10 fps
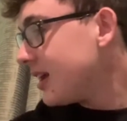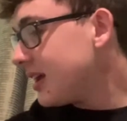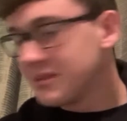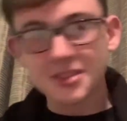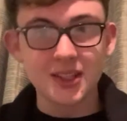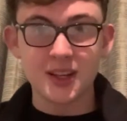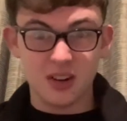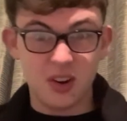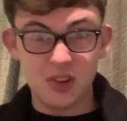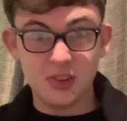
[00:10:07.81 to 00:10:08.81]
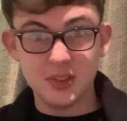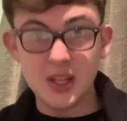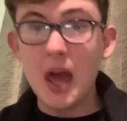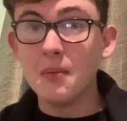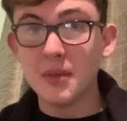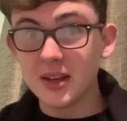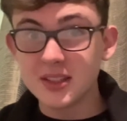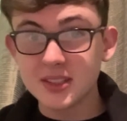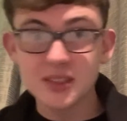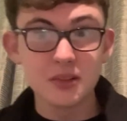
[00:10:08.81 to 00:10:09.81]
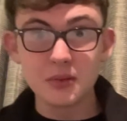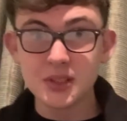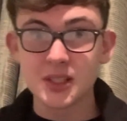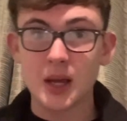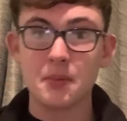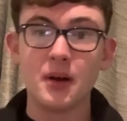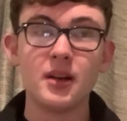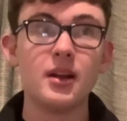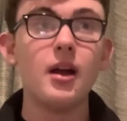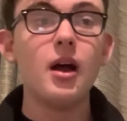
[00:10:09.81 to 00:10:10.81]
It was like an hour and 10 minutes, so it wasn't that bad.